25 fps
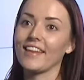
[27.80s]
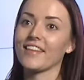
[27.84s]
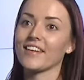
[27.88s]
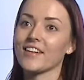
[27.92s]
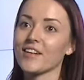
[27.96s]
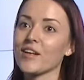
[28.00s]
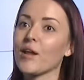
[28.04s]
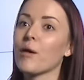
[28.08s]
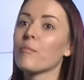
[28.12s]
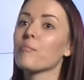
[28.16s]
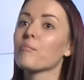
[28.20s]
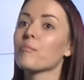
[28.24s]
Yeah, the
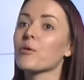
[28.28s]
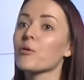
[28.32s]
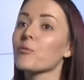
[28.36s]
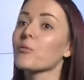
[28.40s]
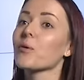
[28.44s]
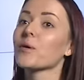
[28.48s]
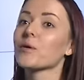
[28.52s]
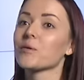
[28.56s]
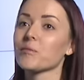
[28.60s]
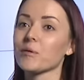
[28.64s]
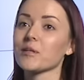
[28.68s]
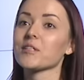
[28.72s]
number
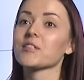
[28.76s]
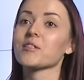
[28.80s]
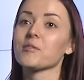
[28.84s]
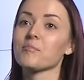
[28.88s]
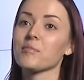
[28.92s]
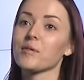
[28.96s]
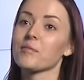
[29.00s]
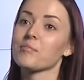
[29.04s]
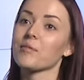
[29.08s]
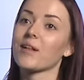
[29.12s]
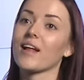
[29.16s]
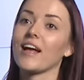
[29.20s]
one
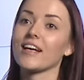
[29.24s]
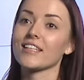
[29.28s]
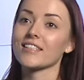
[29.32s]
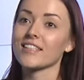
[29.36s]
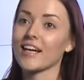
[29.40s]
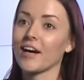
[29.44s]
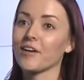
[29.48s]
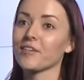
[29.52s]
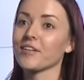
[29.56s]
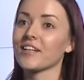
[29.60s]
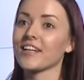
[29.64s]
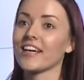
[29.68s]
question people
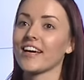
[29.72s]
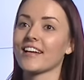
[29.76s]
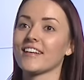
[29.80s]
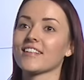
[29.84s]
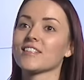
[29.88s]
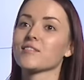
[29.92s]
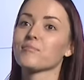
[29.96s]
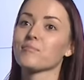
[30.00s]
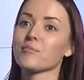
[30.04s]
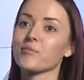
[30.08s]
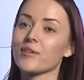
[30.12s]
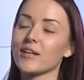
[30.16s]
ask, how do you get
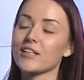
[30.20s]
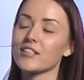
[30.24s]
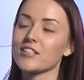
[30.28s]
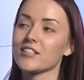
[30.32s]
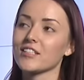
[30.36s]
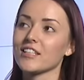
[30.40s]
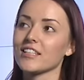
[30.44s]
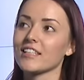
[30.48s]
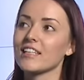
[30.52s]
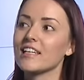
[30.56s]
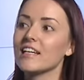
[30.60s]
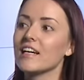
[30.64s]

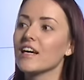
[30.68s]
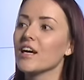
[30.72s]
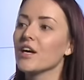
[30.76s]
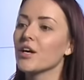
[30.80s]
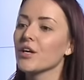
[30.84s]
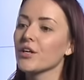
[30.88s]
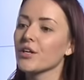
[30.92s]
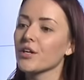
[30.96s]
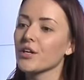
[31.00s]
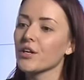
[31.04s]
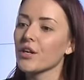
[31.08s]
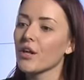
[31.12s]
inspiration?
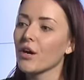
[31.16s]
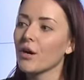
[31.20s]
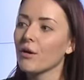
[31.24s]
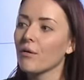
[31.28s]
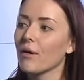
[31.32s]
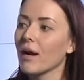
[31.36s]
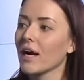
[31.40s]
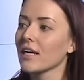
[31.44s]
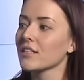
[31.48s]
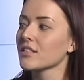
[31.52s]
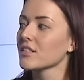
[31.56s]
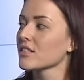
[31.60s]
You know,
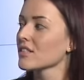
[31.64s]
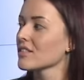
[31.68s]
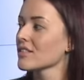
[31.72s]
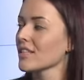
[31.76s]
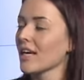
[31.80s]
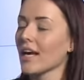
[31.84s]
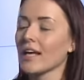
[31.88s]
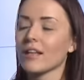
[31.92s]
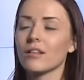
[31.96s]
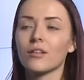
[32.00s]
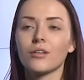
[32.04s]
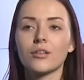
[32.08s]

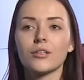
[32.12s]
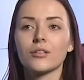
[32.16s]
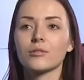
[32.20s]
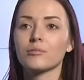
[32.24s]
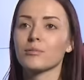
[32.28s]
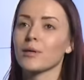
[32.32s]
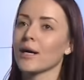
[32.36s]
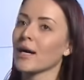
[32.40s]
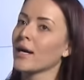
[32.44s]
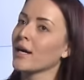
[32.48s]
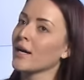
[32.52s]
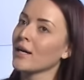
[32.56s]
I look
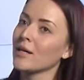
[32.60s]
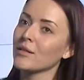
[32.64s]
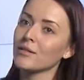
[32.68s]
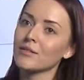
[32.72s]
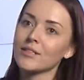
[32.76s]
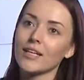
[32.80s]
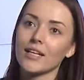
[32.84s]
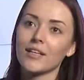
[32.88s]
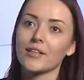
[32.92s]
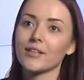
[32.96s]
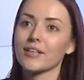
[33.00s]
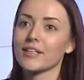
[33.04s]

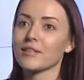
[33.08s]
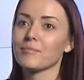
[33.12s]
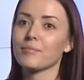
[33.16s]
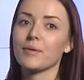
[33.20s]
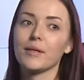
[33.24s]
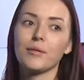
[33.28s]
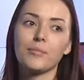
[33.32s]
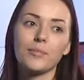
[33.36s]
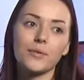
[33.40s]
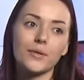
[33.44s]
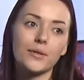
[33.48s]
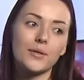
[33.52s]
around, I look at
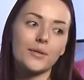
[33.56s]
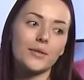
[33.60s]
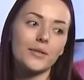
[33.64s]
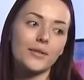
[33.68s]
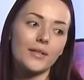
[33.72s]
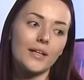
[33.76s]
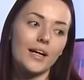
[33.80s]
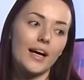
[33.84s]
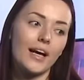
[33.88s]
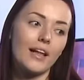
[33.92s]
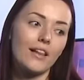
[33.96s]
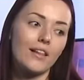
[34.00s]

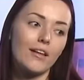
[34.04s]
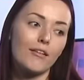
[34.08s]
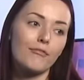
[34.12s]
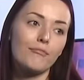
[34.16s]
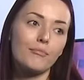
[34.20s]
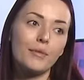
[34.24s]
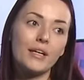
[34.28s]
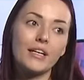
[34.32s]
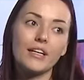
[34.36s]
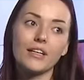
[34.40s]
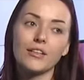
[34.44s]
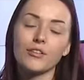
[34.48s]
people, I
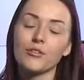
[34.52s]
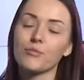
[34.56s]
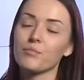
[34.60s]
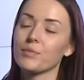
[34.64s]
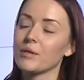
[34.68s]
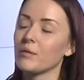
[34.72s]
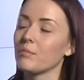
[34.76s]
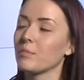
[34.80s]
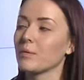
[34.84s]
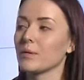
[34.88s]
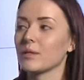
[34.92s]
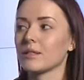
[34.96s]
love meeting new
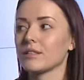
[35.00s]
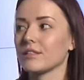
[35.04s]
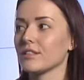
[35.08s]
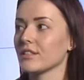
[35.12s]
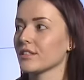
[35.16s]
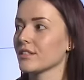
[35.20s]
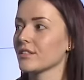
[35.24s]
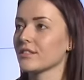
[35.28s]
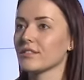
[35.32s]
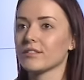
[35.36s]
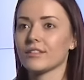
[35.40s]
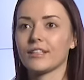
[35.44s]
people and
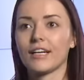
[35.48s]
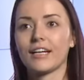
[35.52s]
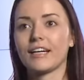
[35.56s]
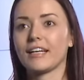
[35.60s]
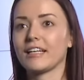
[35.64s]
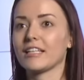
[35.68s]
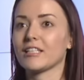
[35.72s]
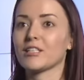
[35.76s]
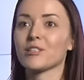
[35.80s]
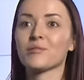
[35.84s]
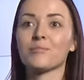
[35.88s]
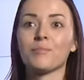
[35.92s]
just
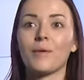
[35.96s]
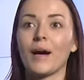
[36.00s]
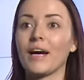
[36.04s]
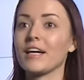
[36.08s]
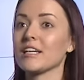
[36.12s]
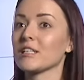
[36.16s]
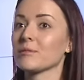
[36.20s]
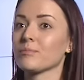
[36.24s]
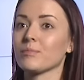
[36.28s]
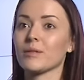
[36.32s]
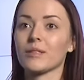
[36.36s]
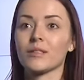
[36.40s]
getting
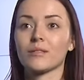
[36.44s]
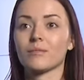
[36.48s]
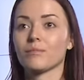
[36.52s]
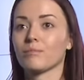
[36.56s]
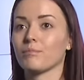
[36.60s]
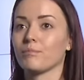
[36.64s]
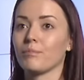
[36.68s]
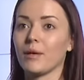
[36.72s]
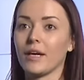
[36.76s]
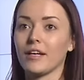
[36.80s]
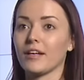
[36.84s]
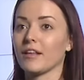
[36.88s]
inspired
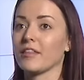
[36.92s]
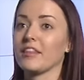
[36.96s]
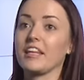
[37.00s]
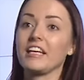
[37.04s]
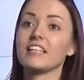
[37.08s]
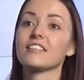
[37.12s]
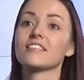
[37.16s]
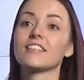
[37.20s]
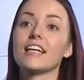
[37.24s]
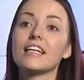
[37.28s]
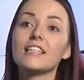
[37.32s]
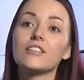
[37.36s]
by the
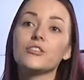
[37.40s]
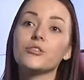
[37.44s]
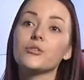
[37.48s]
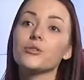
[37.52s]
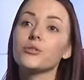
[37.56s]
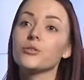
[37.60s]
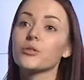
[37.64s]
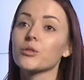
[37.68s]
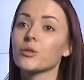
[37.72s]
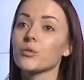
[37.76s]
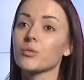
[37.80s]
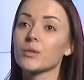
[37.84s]
things they
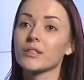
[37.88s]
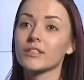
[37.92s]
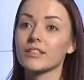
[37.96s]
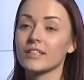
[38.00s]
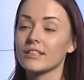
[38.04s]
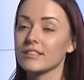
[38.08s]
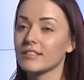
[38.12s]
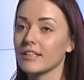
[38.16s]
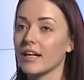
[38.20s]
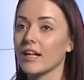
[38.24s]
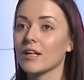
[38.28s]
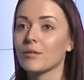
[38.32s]
do or what
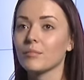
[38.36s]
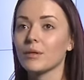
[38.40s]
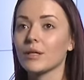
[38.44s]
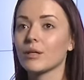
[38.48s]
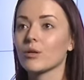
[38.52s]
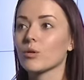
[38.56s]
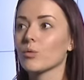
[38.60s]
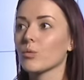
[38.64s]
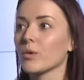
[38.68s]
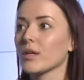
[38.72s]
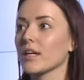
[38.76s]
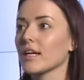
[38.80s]
they tell
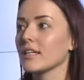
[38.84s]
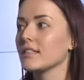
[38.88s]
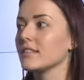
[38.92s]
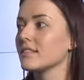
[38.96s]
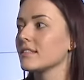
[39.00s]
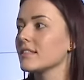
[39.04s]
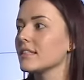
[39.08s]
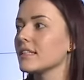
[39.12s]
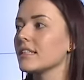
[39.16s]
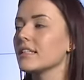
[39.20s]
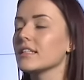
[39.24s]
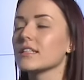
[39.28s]
me or what I
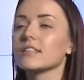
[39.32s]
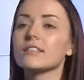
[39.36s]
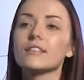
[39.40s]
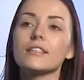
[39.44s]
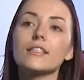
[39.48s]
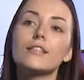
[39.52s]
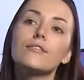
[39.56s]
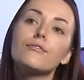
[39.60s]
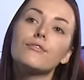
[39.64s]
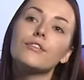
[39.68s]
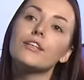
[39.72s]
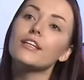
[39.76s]
see on
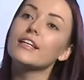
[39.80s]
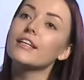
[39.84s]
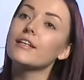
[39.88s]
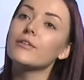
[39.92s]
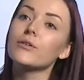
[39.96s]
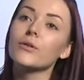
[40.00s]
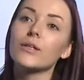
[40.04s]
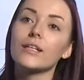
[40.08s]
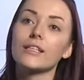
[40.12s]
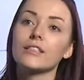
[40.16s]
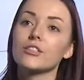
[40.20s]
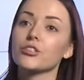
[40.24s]
TV
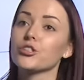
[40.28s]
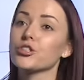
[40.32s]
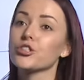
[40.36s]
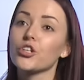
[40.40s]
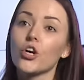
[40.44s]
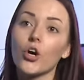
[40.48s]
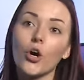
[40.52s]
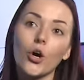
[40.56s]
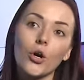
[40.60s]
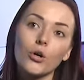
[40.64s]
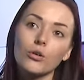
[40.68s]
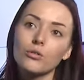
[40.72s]
or at
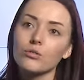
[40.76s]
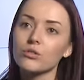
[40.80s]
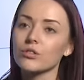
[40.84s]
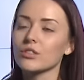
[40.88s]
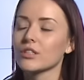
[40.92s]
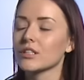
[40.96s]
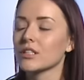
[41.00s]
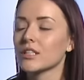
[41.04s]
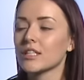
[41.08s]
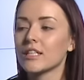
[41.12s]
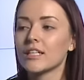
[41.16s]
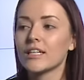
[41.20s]
shows
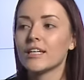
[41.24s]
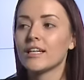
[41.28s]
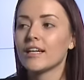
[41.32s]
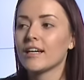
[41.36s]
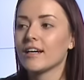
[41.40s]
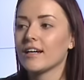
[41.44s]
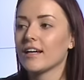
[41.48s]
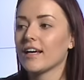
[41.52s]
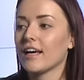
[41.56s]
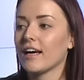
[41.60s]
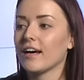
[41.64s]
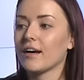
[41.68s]
or
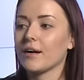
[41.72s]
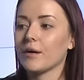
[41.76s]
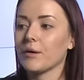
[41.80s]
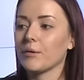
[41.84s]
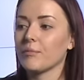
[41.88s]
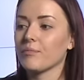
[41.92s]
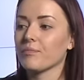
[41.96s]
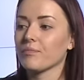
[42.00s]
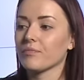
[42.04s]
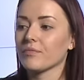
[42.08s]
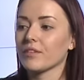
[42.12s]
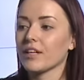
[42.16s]

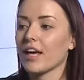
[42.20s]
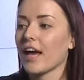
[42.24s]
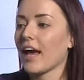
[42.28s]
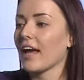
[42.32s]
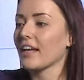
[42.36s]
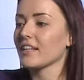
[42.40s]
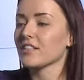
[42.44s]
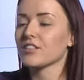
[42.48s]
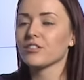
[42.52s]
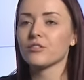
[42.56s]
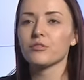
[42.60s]
yeah, and